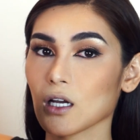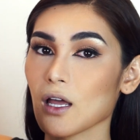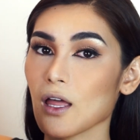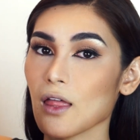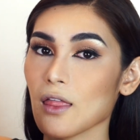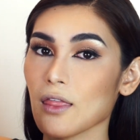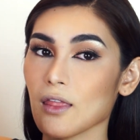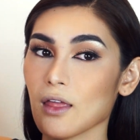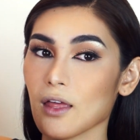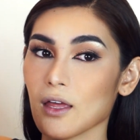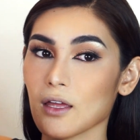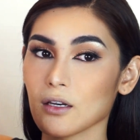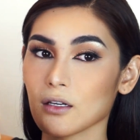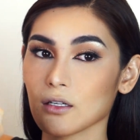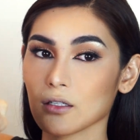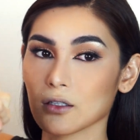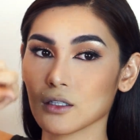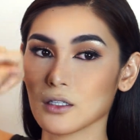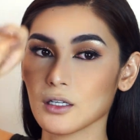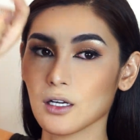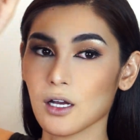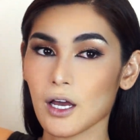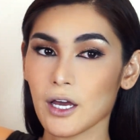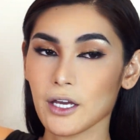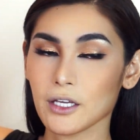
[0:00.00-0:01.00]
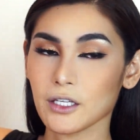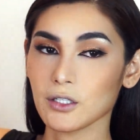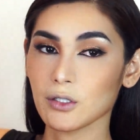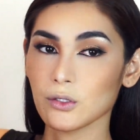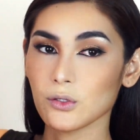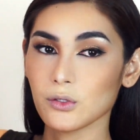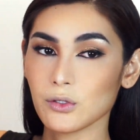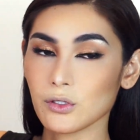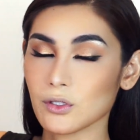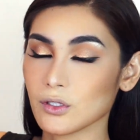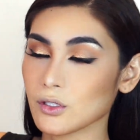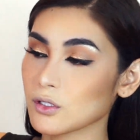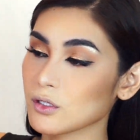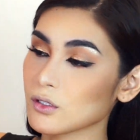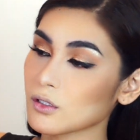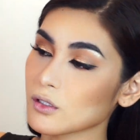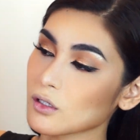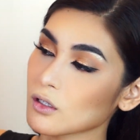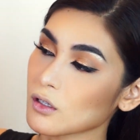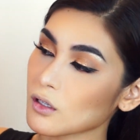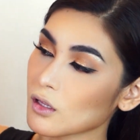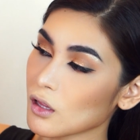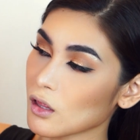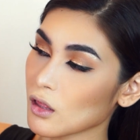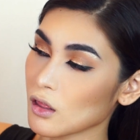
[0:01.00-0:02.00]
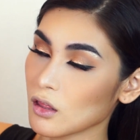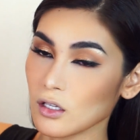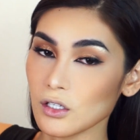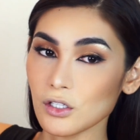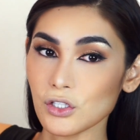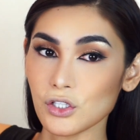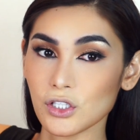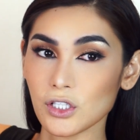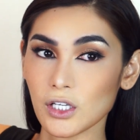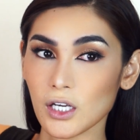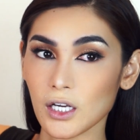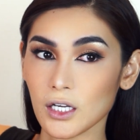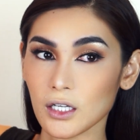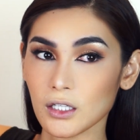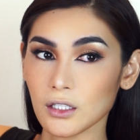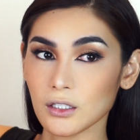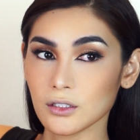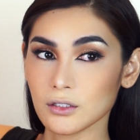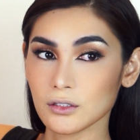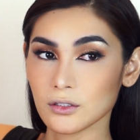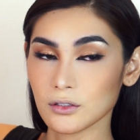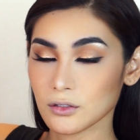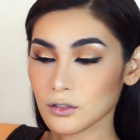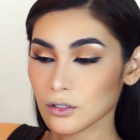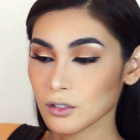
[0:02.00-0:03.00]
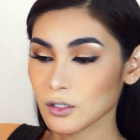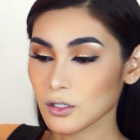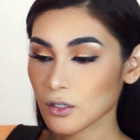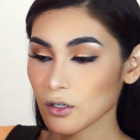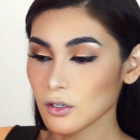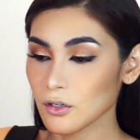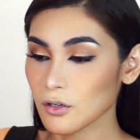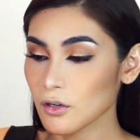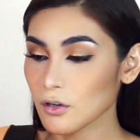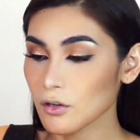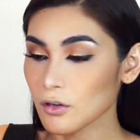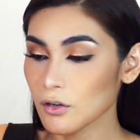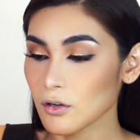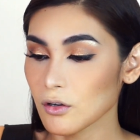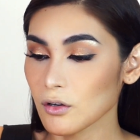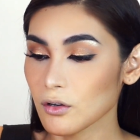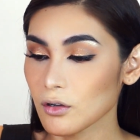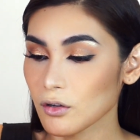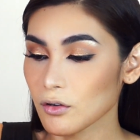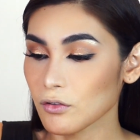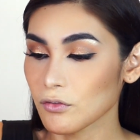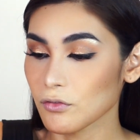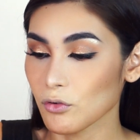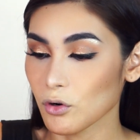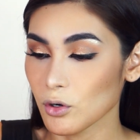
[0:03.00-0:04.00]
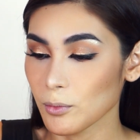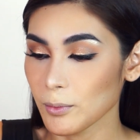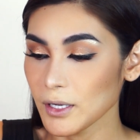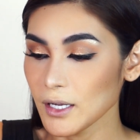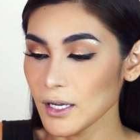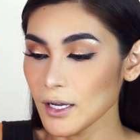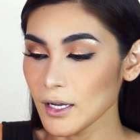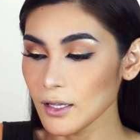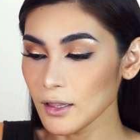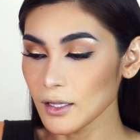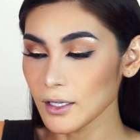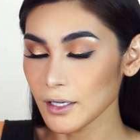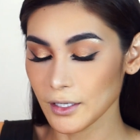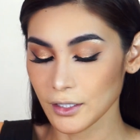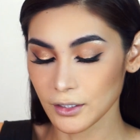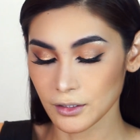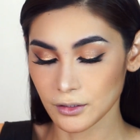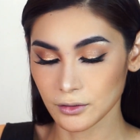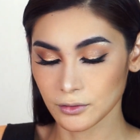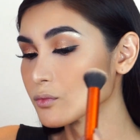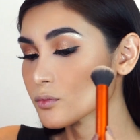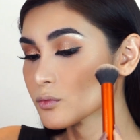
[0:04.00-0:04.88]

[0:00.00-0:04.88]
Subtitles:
and then I use this shade for my highlight.